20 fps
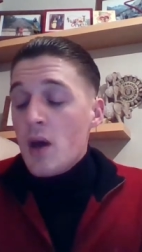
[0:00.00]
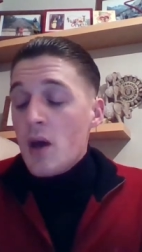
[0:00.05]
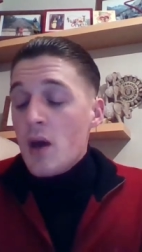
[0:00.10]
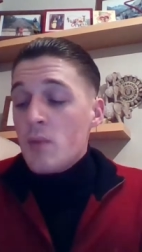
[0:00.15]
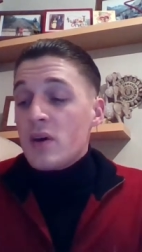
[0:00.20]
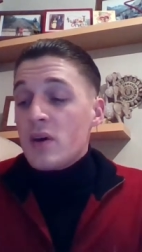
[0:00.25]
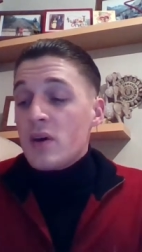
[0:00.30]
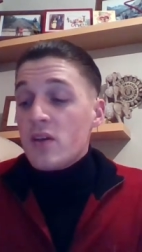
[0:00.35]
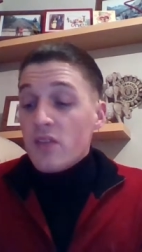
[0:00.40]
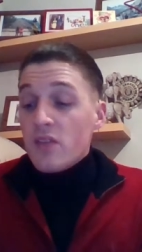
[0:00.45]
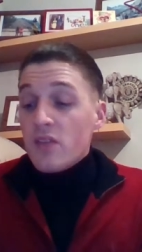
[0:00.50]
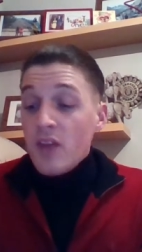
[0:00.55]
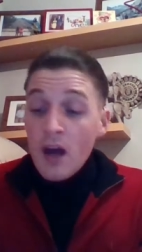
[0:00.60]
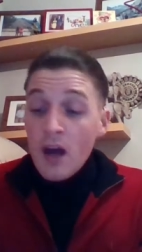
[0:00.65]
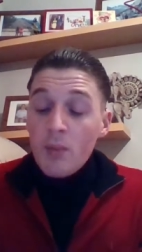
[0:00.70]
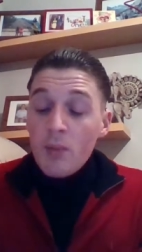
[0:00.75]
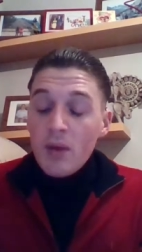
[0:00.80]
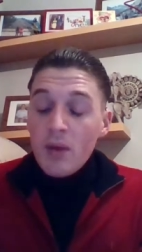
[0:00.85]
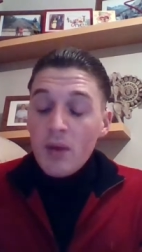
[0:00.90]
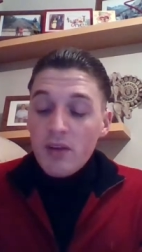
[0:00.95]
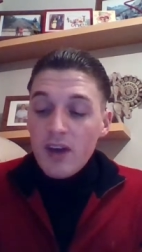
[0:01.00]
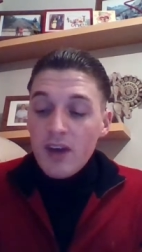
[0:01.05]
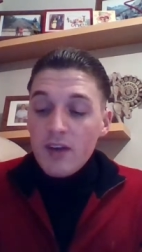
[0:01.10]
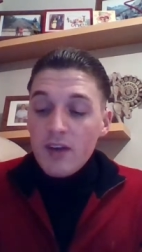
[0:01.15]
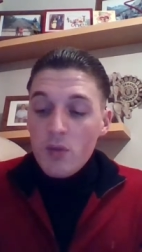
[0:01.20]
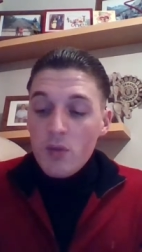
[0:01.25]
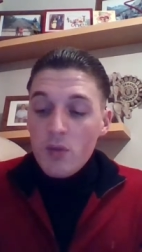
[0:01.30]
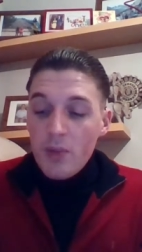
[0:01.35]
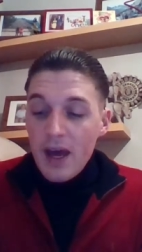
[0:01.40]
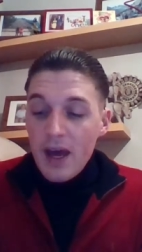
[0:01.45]
but they are my
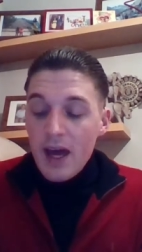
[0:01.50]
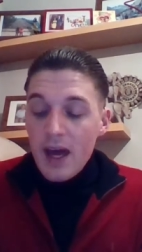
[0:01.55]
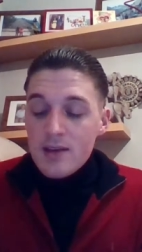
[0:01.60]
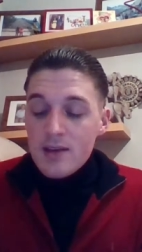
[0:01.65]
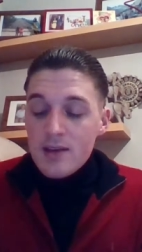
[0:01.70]
favourite pair.